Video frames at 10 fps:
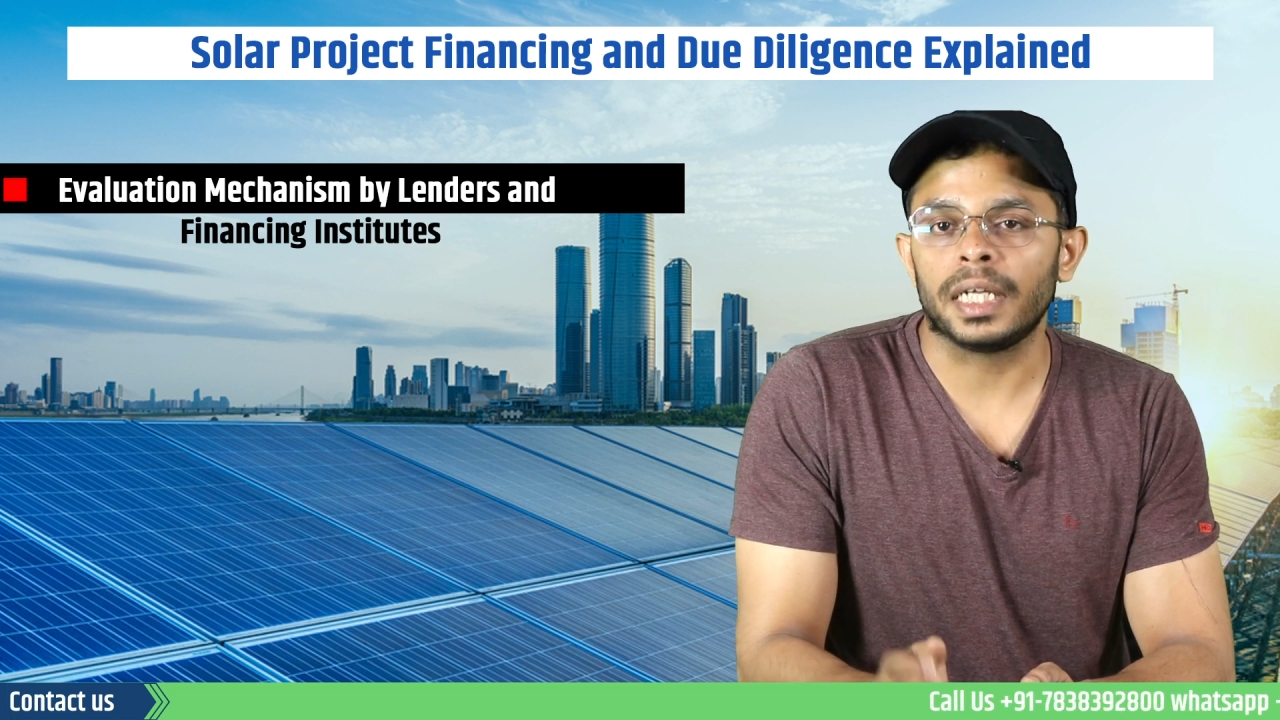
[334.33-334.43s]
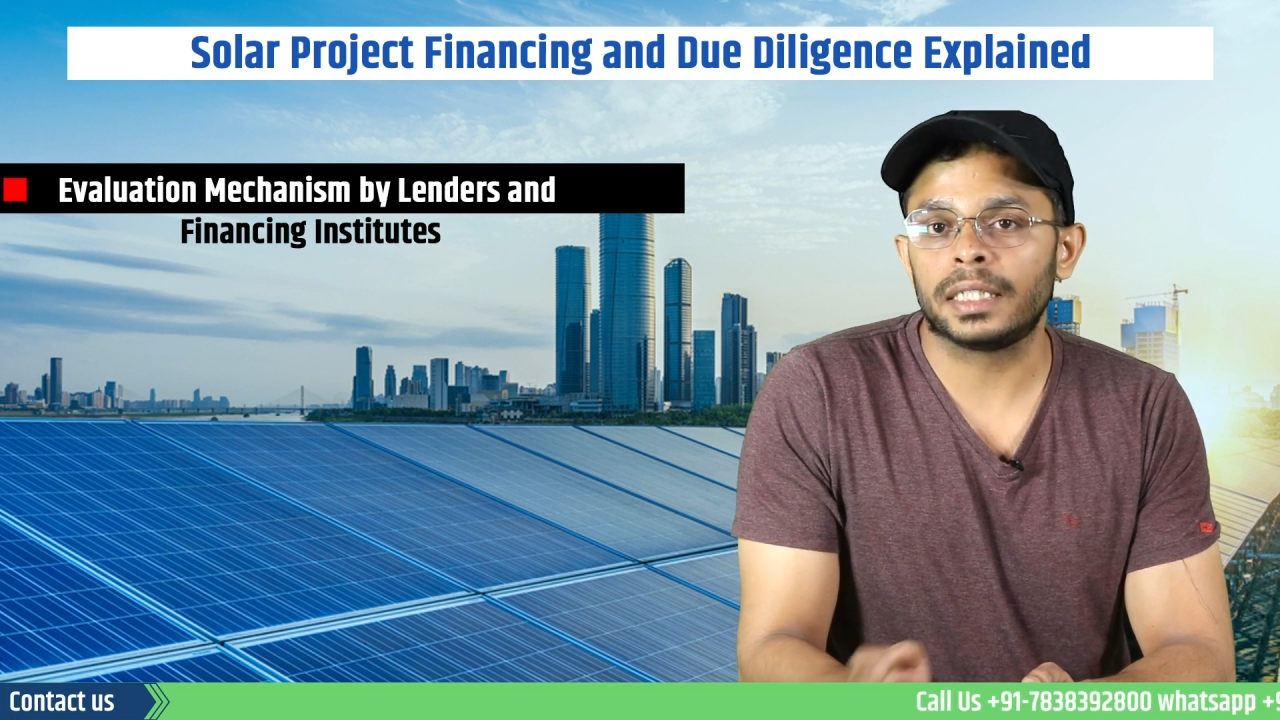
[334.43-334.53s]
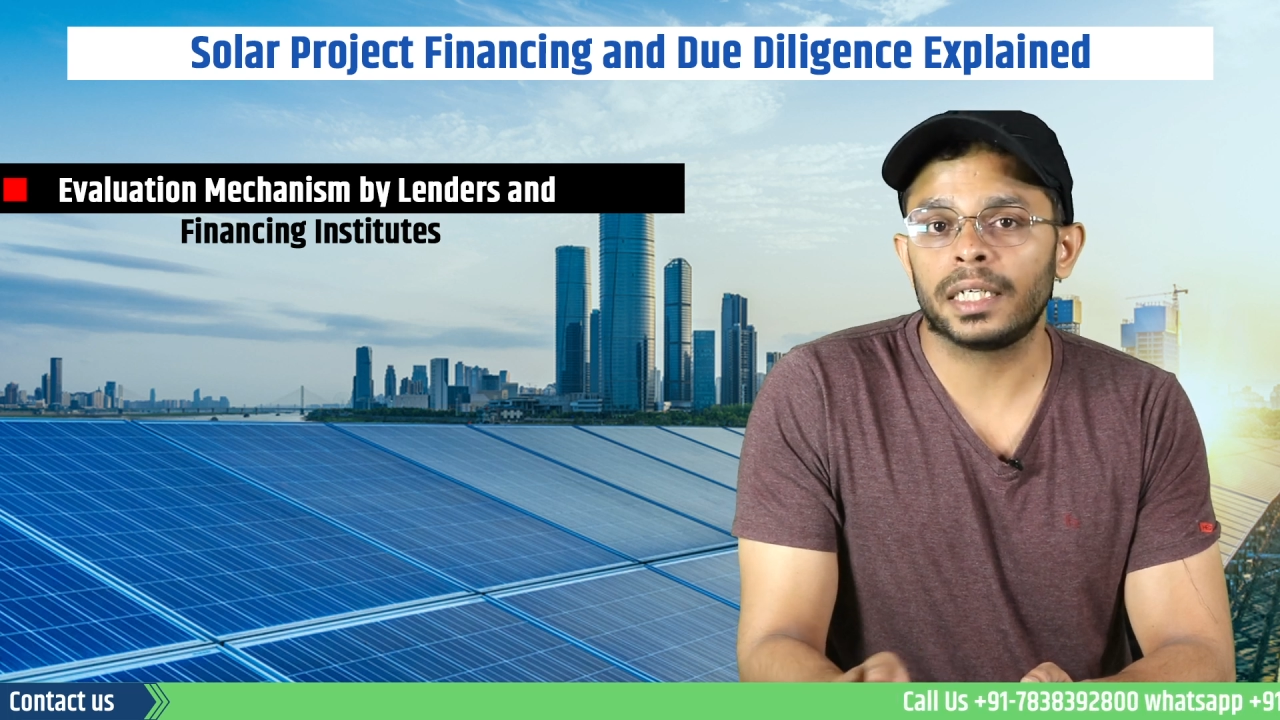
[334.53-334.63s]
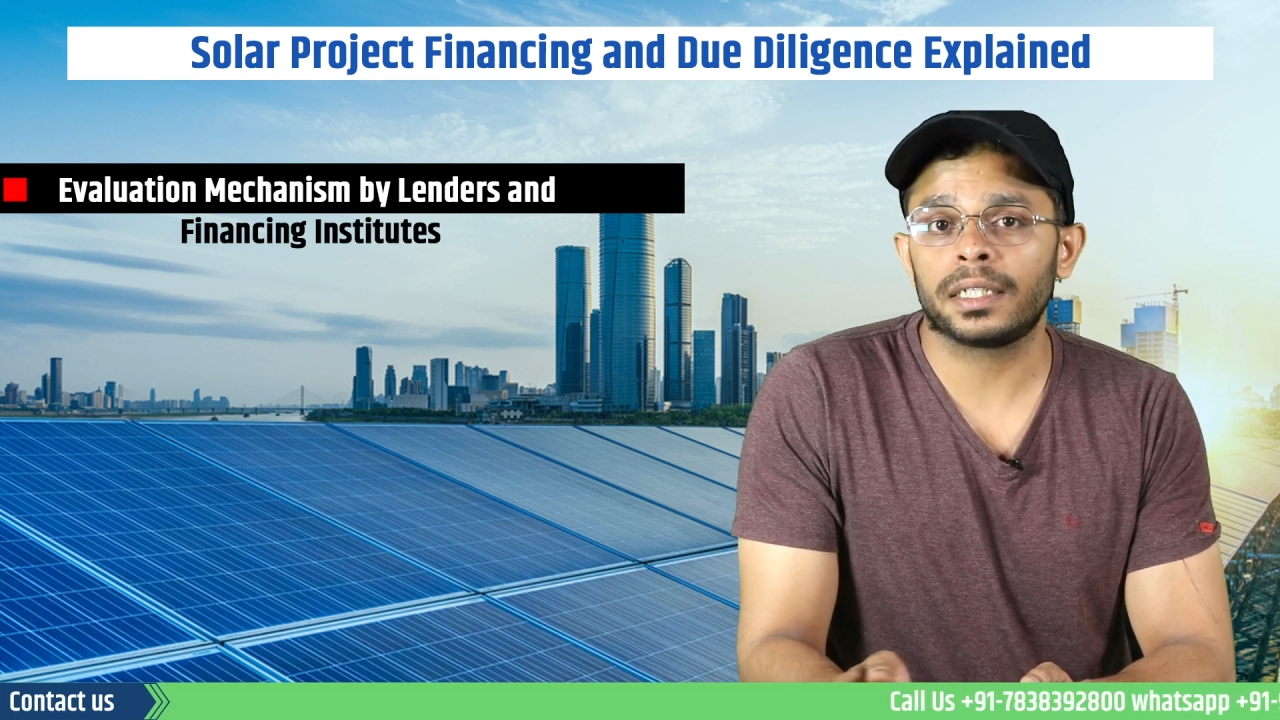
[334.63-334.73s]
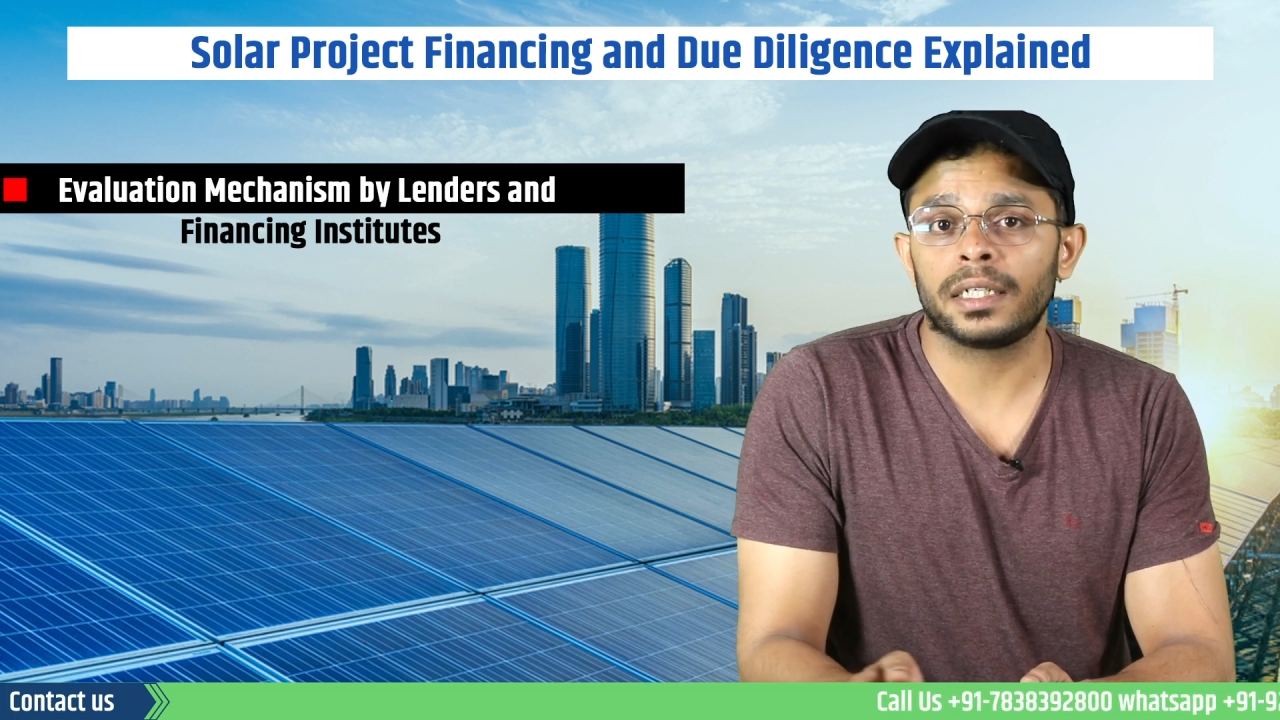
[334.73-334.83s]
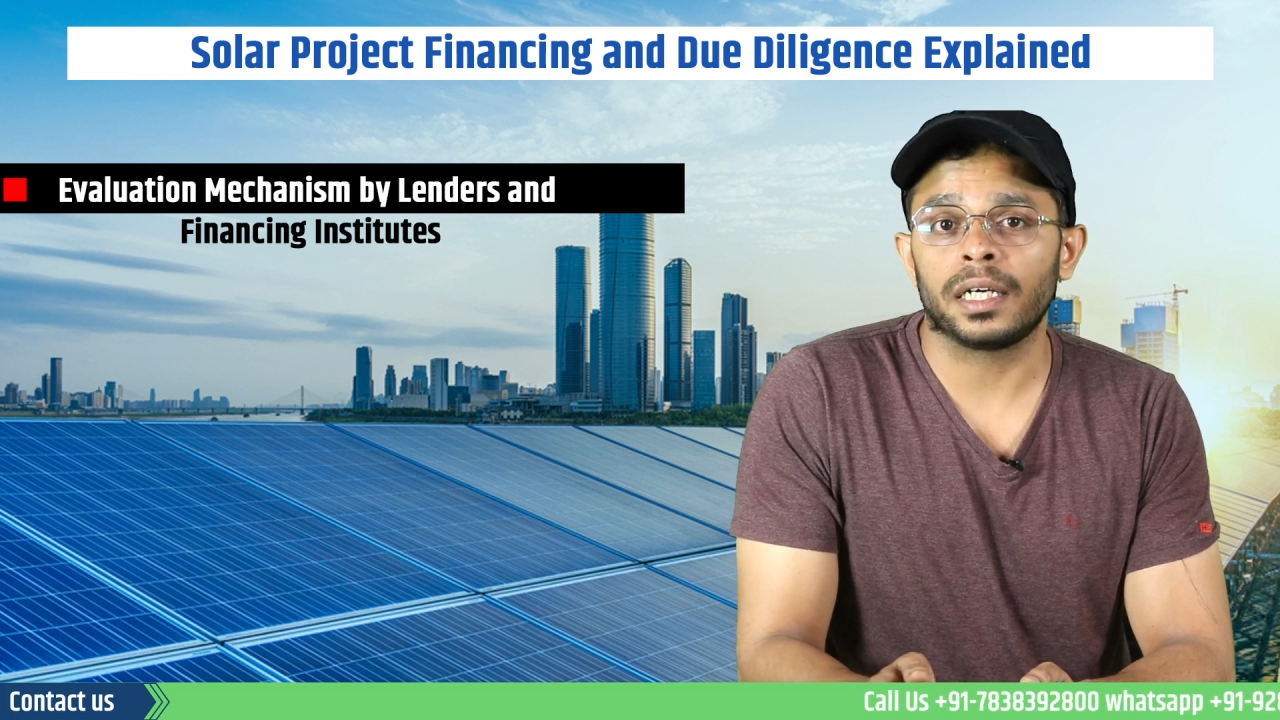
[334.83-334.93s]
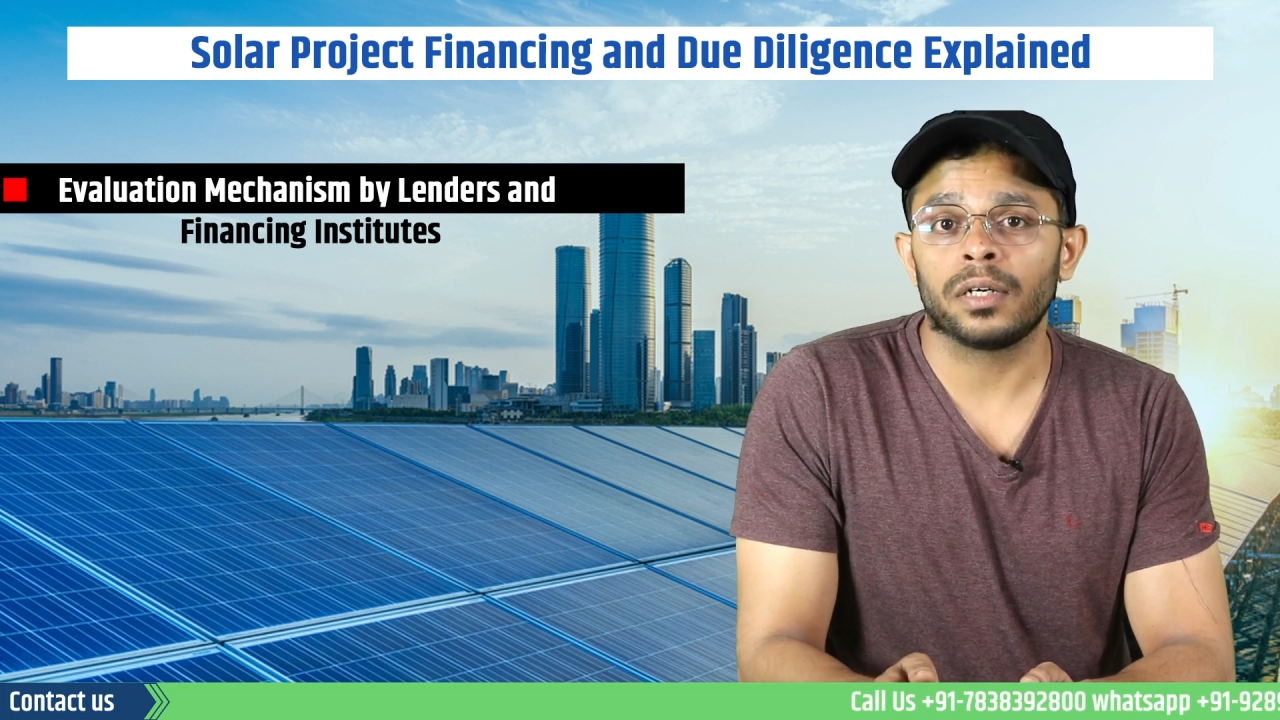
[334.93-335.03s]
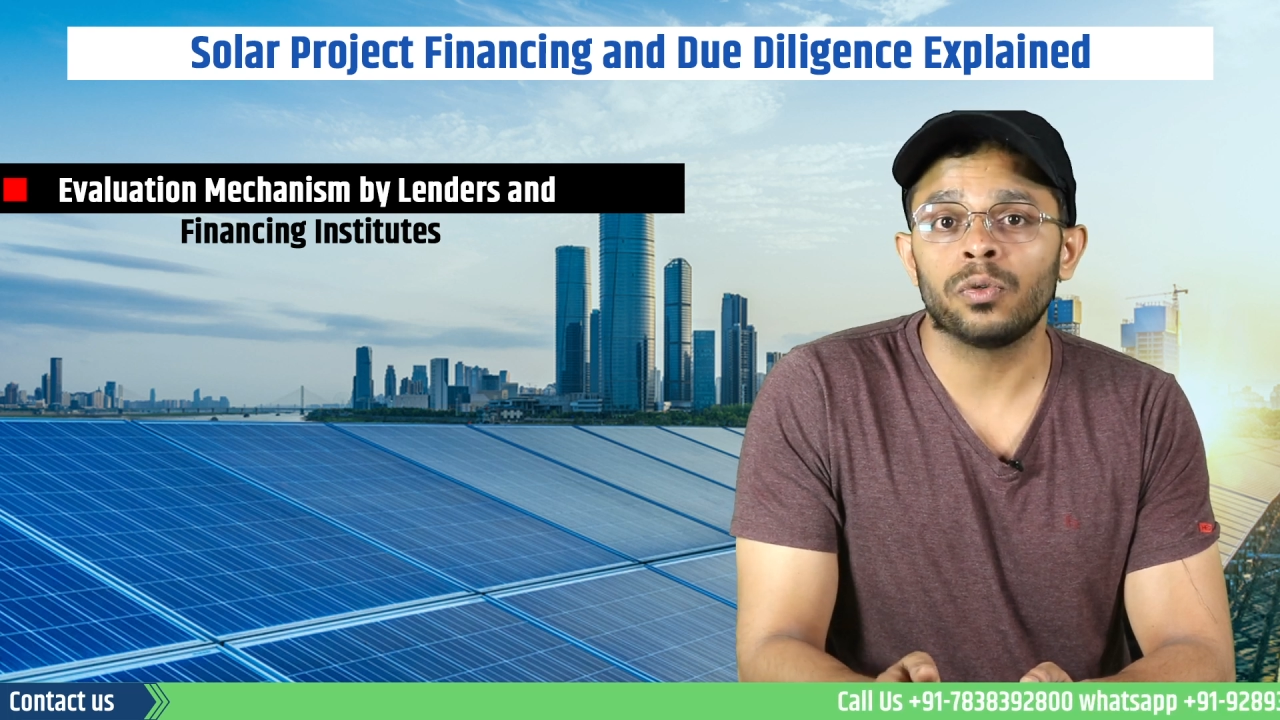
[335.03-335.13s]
etc.